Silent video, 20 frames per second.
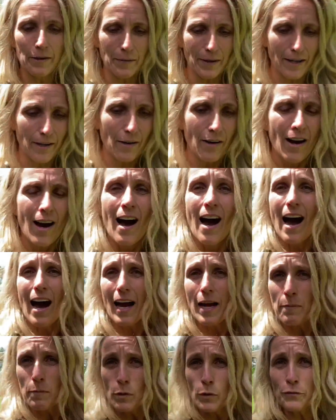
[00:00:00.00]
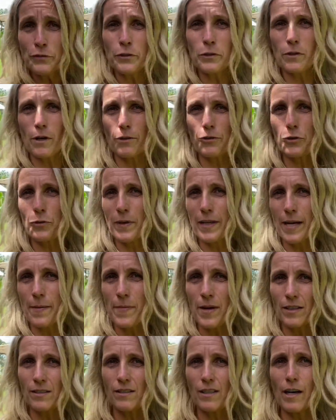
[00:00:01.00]
Well, I moved to Costa Rica
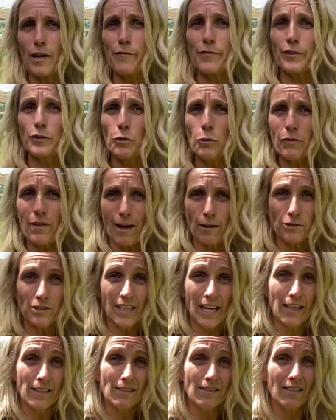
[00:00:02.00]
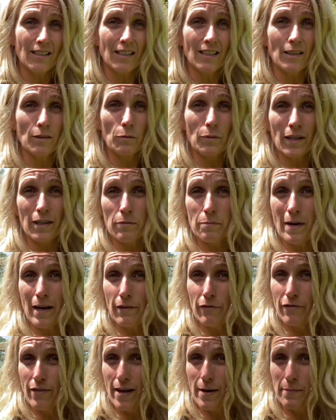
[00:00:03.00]
myself in 2018 with my
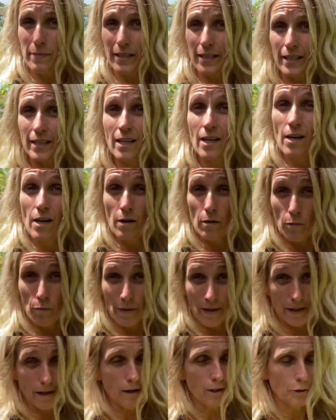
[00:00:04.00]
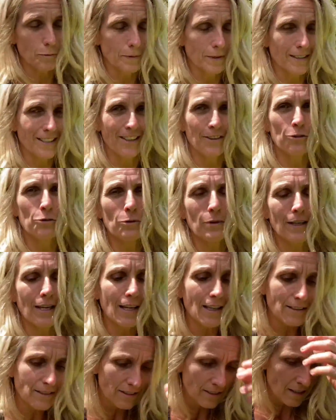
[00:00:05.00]
family, with husband and 2
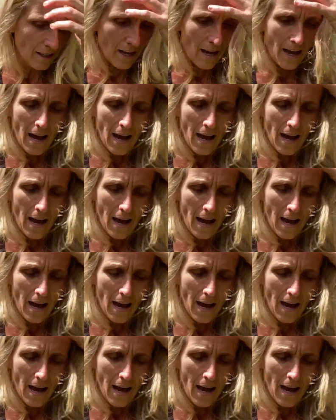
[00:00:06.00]
kids,